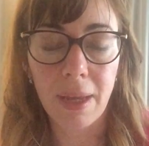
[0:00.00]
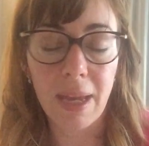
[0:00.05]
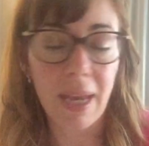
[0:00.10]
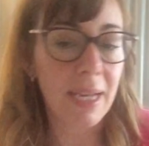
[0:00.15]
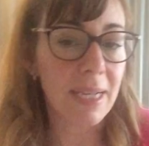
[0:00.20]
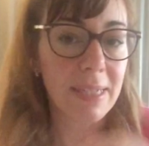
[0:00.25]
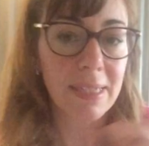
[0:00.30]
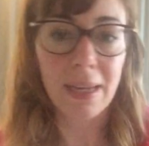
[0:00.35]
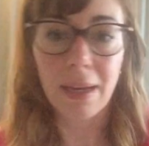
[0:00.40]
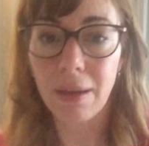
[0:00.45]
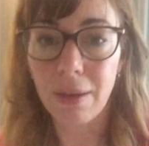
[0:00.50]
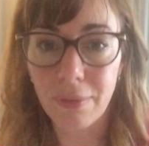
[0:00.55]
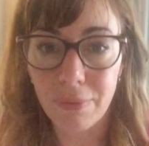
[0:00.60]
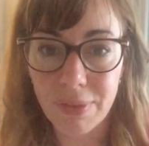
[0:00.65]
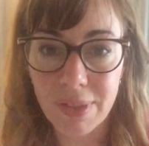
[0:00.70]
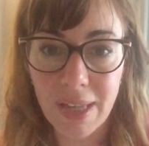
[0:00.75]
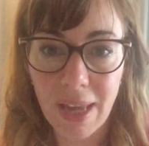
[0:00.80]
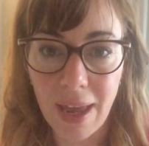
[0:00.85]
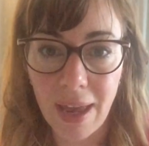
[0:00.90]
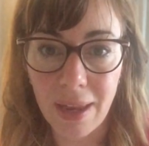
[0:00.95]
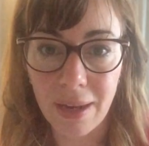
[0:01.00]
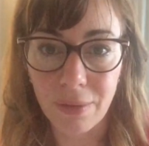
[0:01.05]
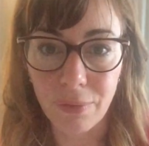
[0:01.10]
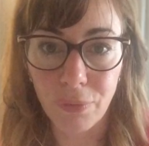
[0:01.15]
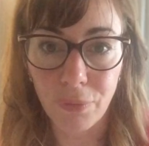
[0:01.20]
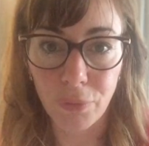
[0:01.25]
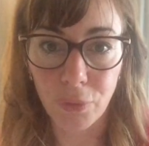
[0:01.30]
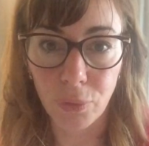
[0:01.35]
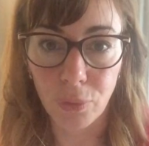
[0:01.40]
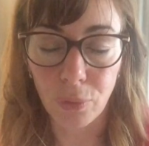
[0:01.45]
8 out of 10
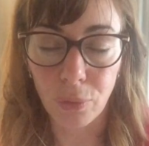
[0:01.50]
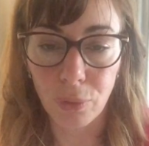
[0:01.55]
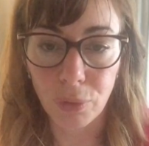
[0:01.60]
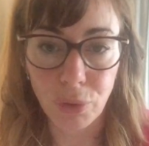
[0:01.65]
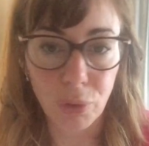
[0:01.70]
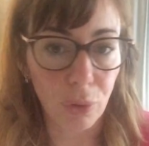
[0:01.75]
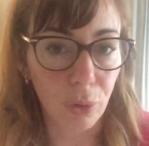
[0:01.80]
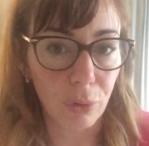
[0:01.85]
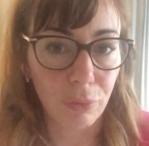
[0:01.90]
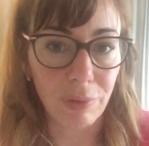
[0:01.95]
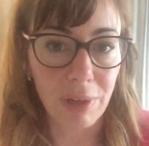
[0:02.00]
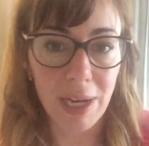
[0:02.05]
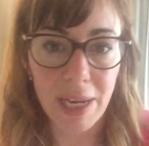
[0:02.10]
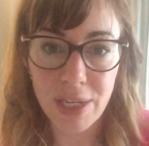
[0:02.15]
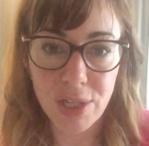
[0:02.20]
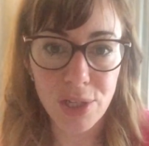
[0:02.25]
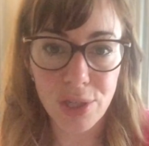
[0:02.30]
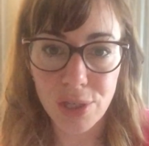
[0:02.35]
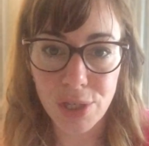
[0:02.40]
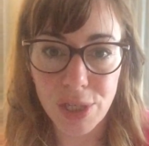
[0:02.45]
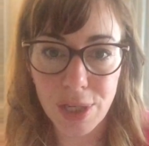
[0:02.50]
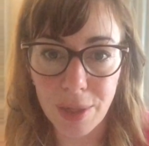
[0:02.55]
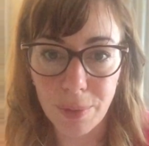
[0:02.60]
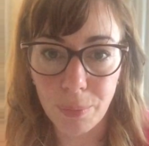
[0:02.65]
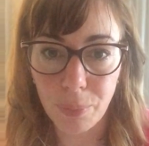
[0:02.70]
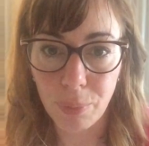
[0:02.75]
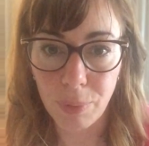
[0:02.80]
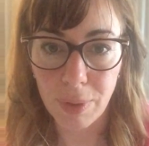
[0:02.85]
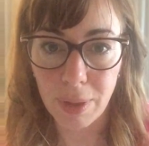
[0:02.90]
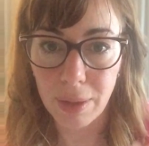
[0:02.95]
for your
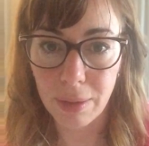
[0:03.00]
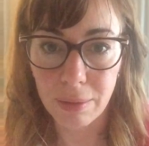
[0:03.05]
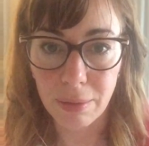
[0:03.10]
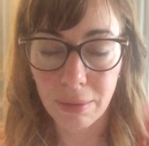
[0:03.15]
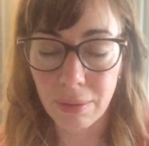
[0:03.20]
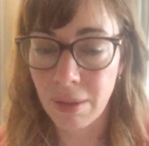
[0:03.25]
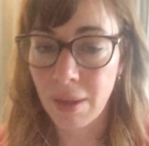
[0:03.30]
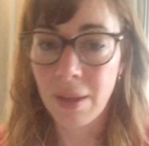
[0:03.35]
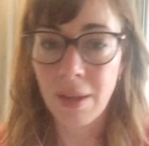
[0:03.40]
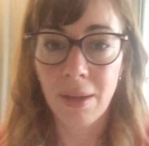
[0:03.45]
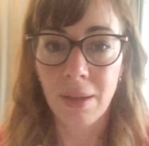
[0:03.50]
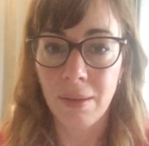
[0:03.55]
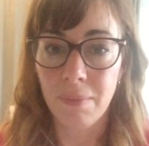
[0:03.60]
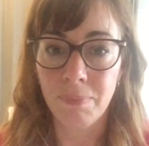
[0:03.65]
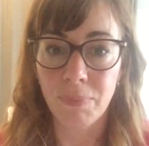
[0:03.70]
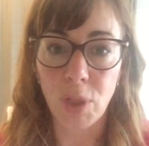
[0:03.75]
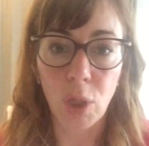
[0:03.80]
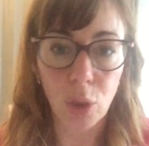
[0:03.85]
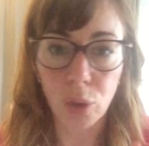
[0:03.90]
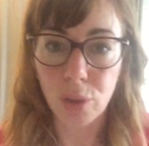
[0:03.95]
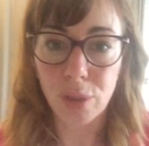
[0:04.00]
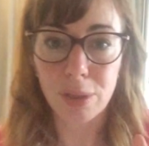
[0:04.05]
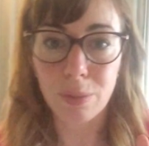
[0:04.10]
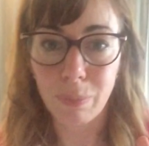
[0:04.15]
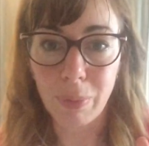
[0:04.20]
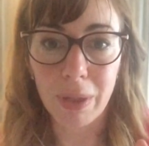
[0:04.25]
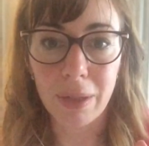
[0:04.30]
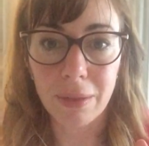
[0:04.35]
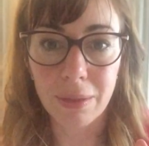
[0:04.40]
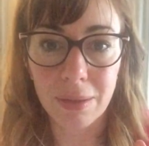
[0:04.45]
relationship with your
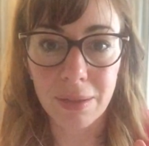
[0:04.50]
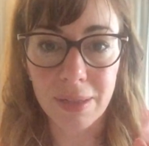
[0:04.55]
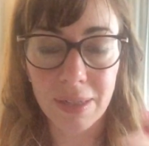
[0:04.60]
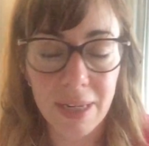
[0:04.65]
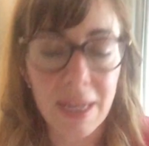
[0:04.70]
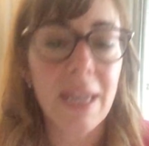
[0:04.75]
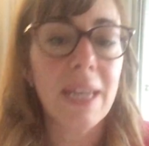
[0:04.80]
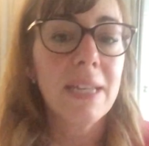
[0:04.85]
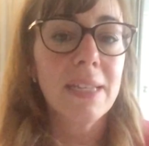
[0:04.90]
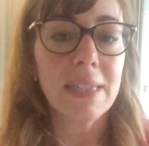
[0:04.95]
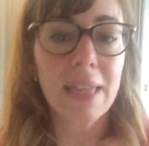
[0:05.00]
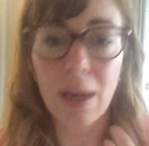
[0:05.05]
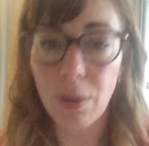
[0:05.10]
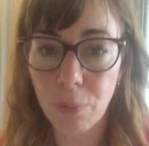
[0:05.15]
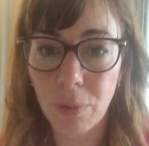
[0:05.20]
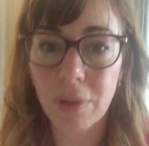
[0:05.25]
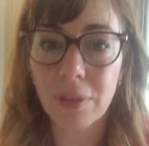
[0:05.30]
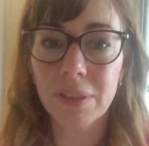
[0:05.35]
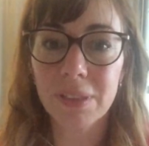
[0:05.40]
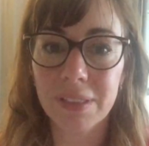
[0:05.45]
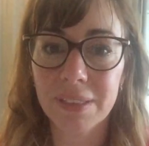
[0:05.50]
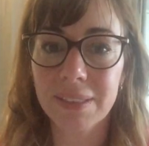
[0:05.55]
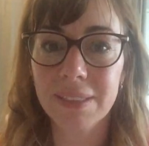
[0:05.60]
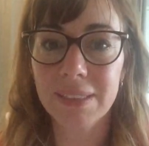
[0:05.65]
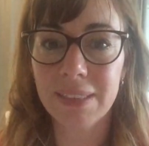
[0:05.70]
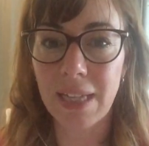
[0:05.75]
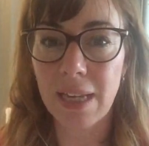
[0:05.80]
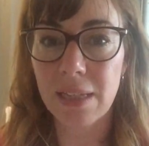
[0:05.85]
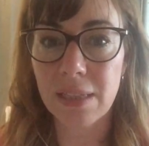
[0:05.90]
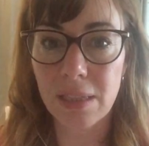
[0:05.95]
husband, is that what
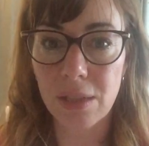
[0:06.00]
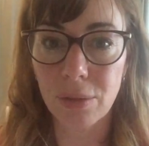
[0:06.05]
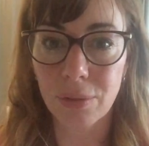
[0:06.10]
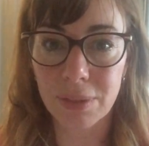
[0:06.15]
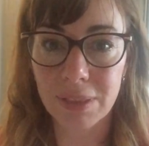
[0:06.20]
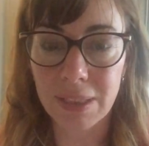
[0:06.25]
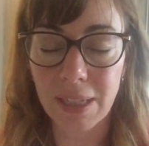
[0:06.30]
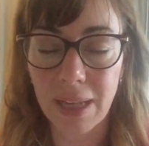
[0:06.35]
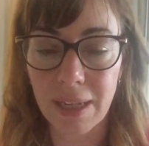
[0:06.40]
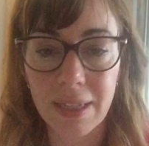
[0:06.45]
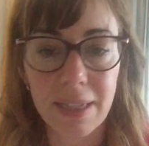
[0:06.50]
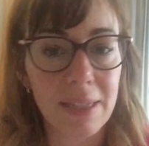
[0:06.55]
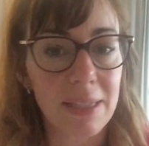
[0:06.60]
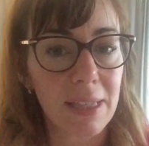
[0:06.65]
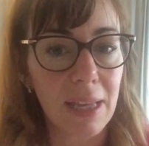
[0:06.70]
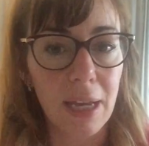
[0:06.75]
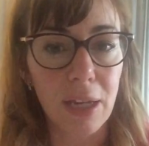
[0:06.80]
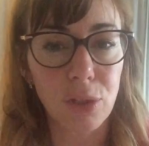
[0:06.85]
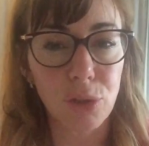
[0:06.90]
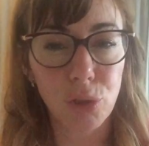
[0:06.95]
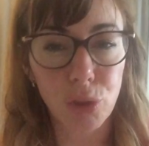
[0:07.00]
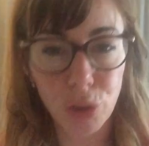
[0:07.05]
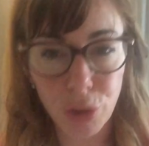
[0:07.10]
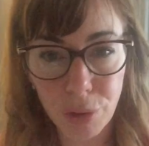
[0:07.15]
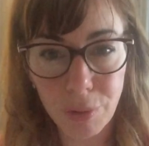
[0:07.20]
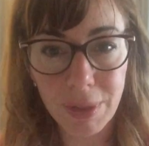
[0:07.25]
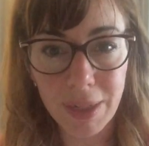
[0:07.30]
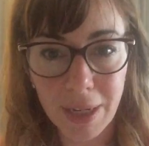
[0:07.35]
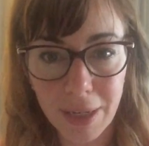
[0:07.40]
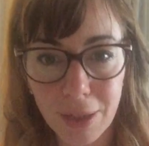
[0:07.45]
success looks like? Is that a
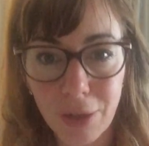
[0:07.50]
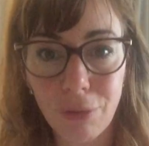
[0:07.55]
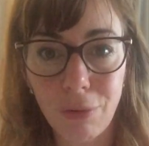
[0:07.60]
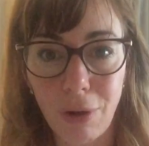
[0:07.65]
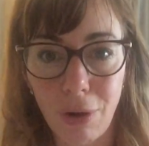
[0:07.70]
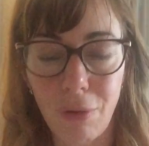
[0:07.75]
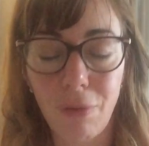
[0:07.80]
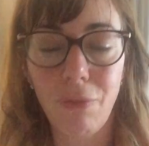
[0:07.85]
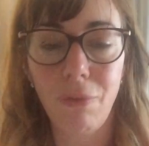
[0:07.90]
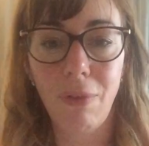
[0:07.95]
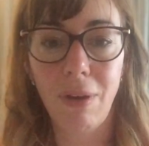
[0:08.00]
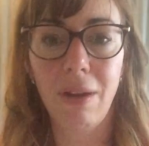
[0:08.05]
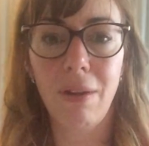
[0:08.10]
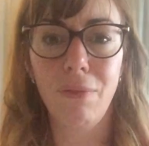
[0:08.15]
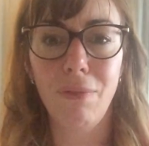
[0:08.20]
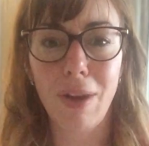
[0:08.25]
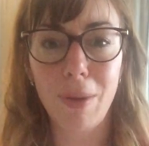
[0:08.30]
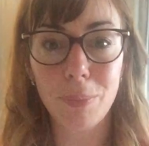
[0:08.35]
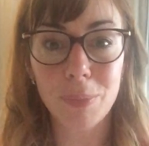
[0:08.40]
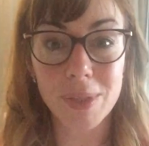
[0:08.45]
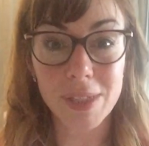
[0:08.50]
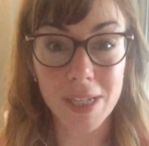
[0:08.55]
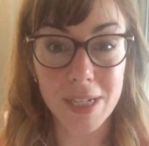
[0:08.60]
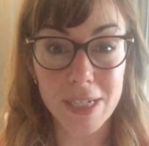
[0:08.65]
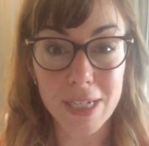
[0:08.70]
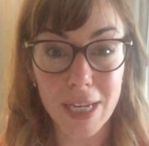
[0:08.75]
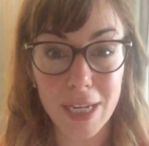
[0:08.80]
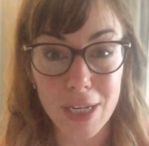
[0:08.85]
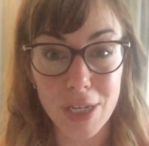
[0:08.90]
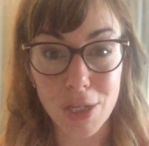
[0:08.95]
true and accurate
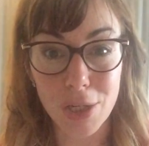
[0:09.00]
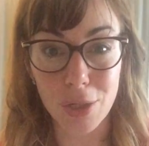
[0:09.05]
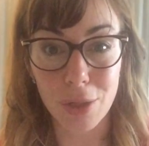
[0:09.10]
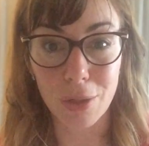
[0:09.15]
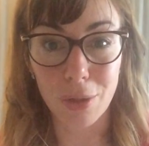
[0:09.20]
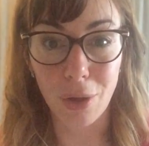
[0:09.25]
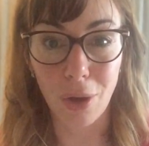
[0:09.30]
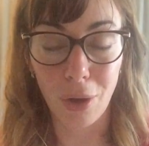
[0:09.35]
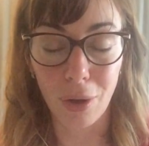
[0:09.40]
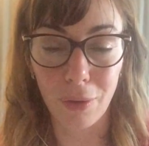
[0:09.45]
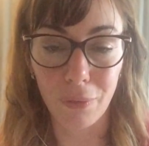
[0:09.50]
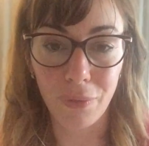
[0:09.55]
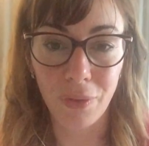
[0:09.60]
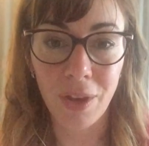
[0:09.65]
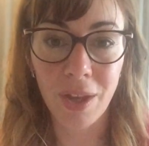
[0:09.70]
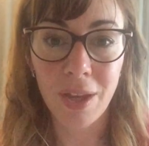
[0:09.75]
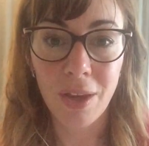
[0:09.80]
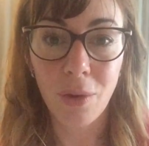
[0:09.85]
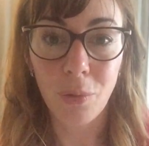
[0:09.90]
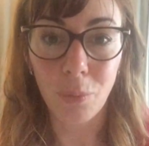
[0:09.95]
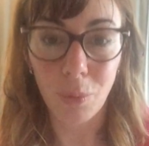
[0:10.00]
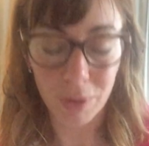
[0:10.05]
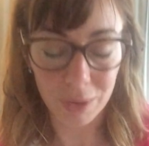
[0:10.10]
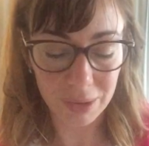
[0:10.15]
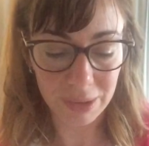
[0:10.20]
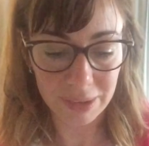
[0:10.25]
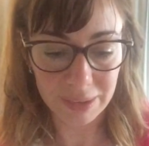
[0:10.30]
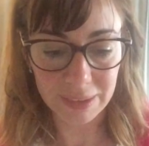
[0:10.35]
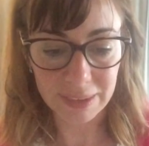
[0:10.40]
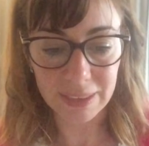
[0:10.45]
representation of
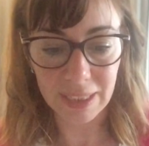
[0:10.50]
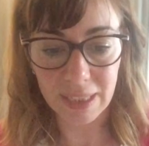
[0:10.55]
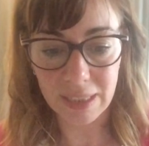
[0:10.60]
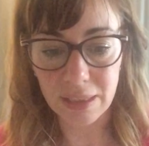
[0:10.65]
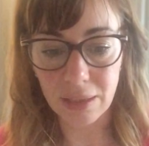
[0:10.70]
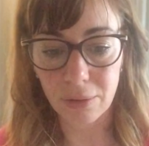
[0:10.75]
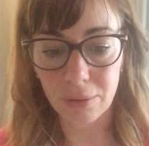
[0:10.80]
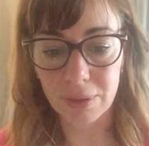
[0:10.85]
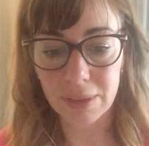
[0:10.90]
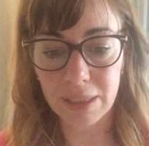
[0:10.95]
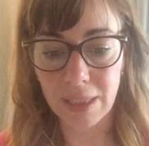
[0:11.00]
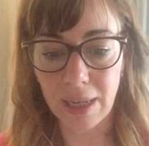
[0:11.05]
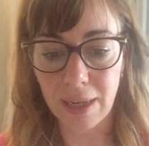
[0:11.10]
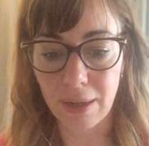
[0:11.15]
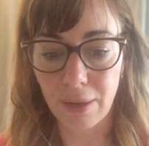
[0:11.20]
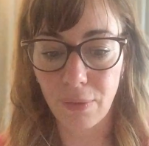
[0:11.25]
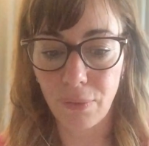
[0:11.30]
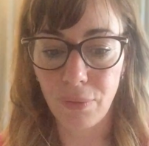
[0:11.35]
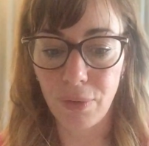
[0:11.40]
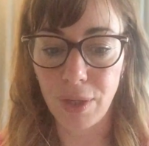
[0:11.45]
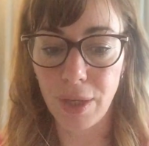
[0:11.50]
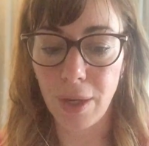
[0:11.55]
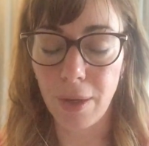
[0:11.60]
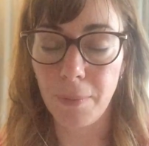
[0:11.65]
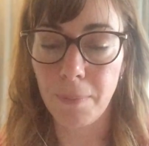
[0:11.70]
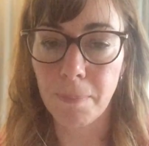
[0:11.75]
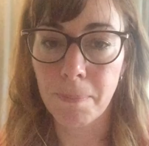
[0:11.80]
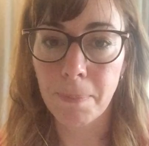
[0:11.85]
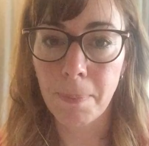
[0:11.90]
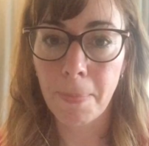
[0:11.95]
what success looks like for
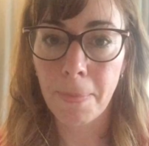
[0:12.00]
you?